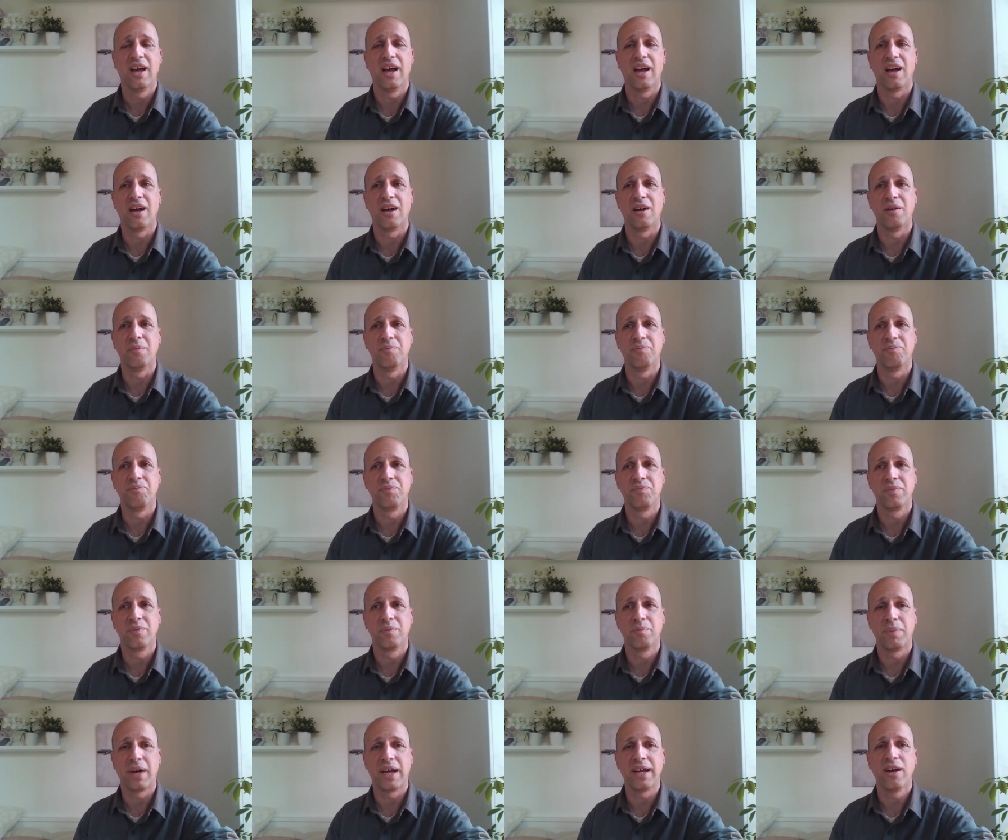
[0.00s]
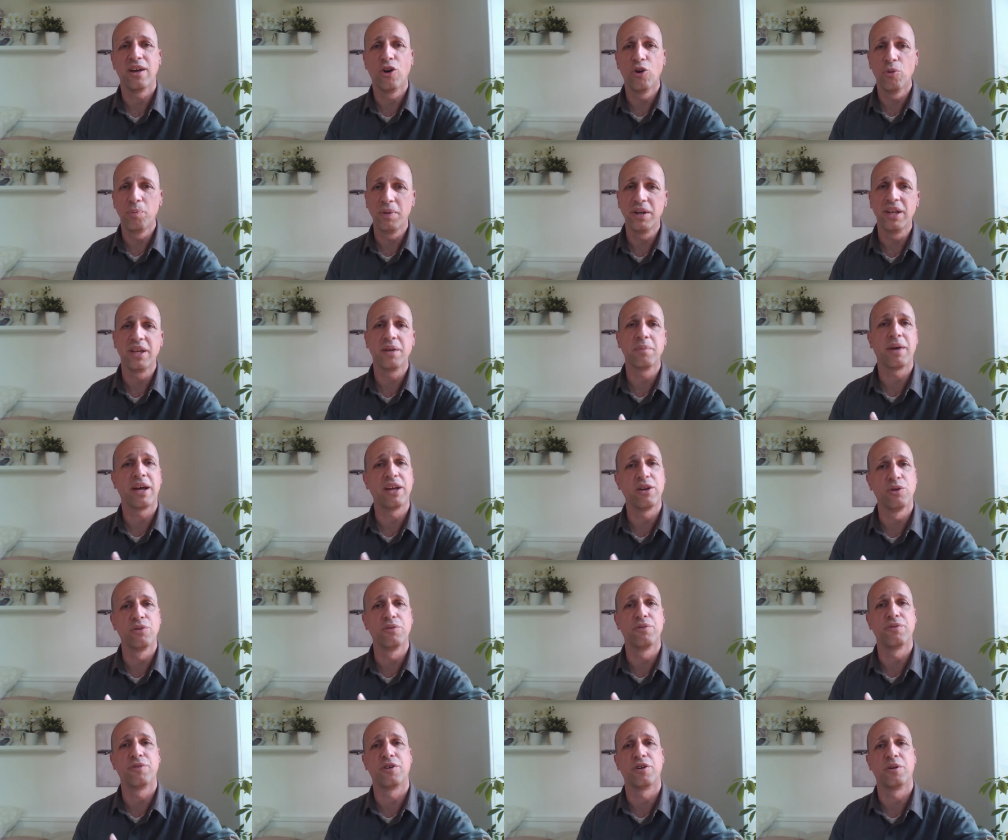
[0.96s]
Um, by opening my
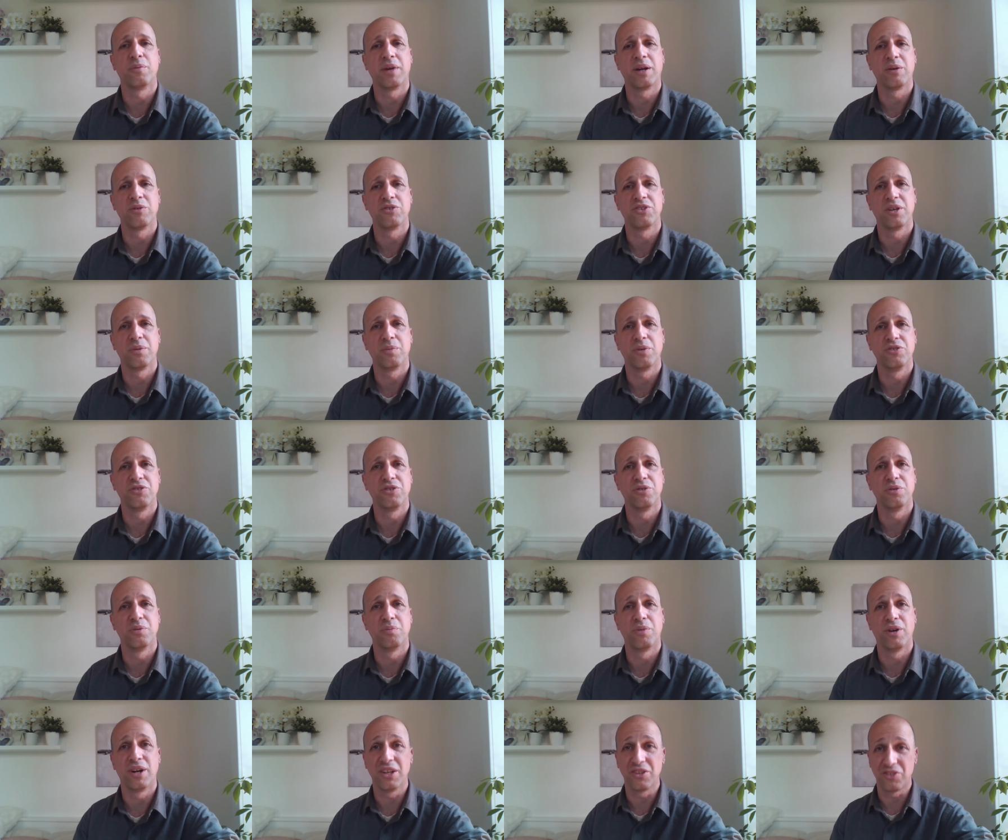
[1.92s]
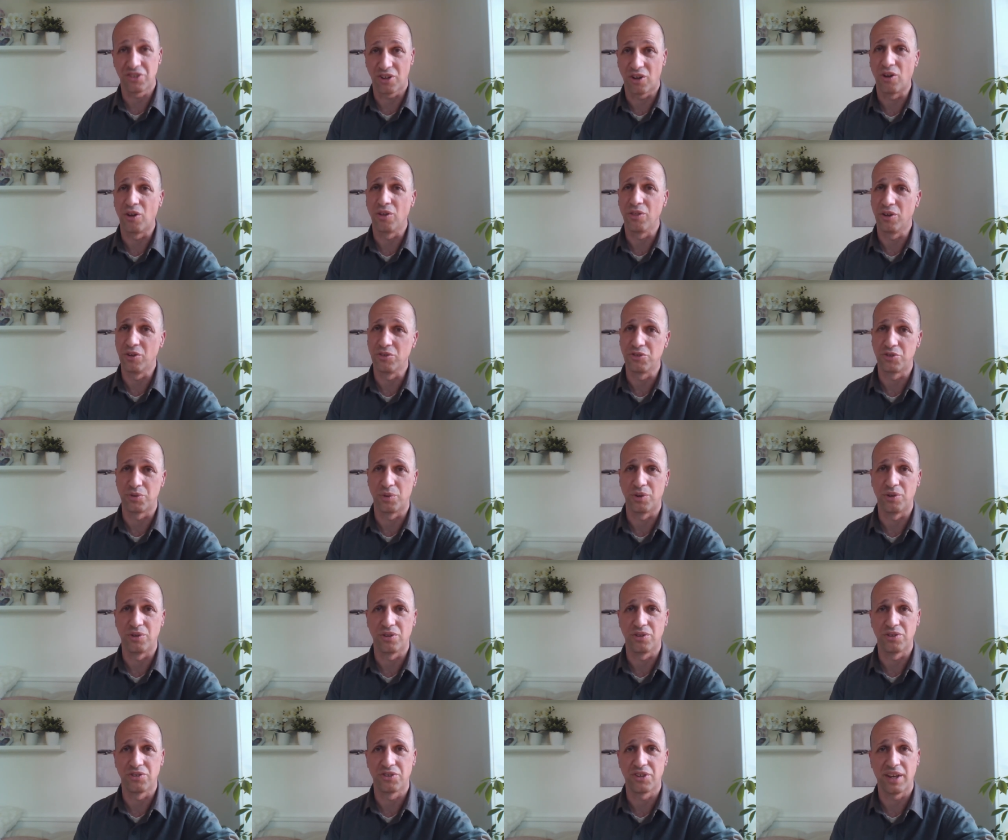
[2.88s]
own firm, I was able to embrace all those
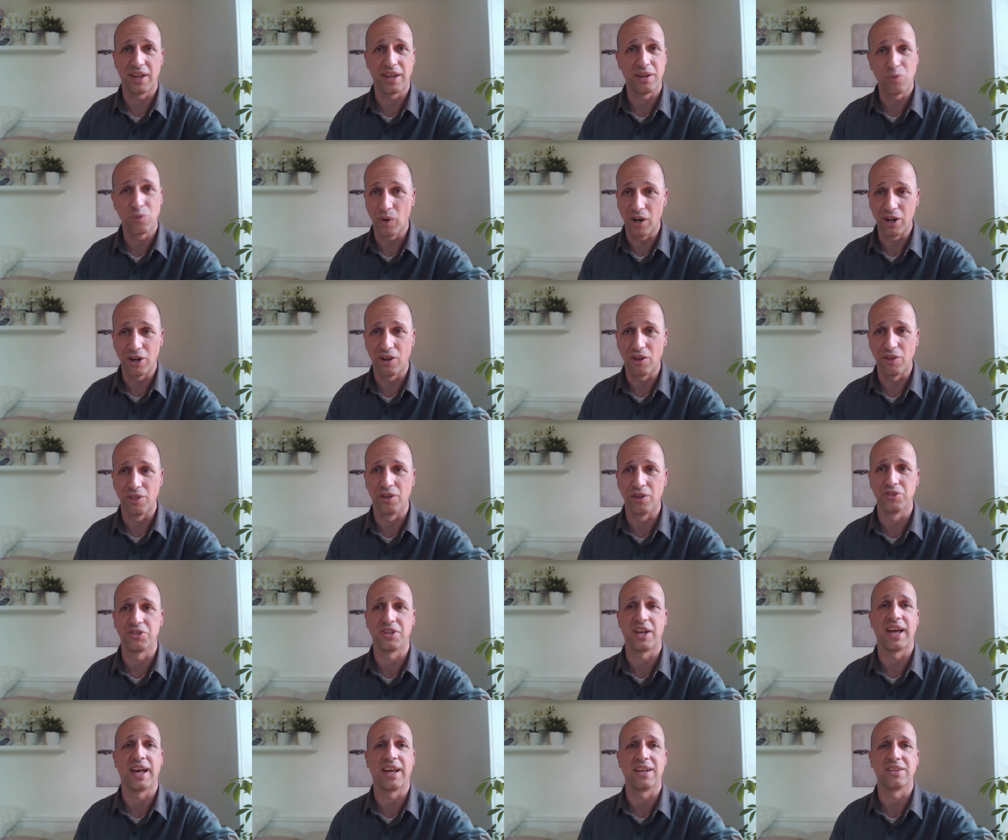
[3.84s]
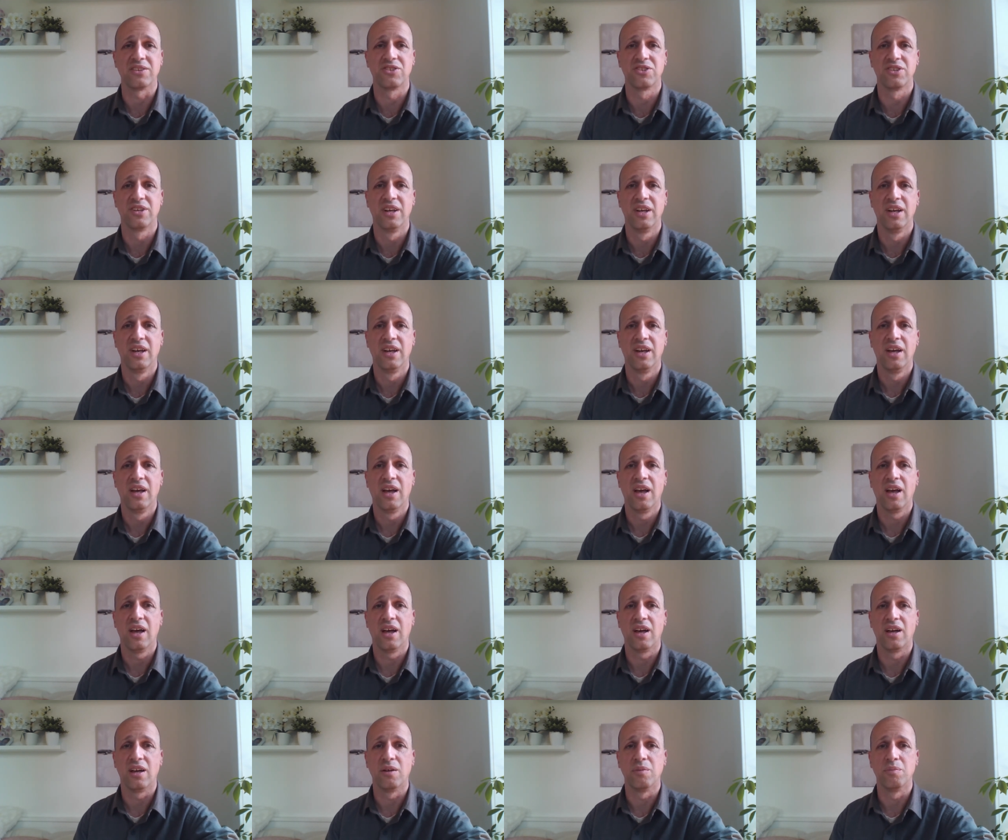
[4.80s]
roles and wear all those hats.
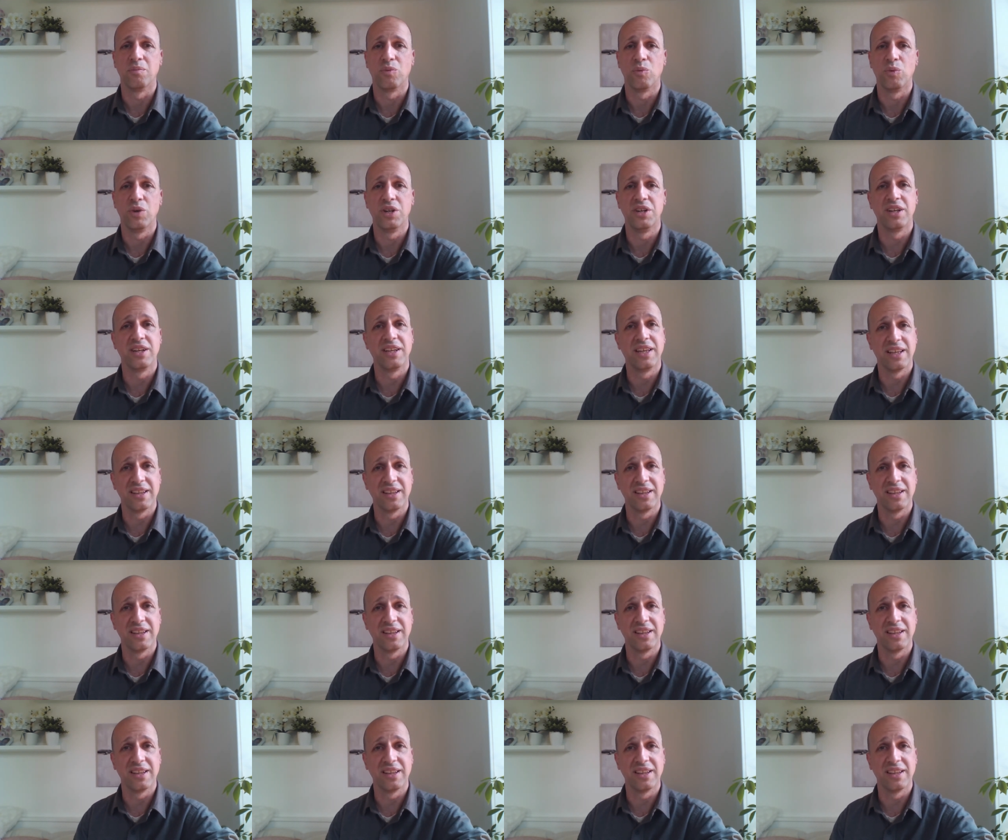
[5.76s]
Um, we did get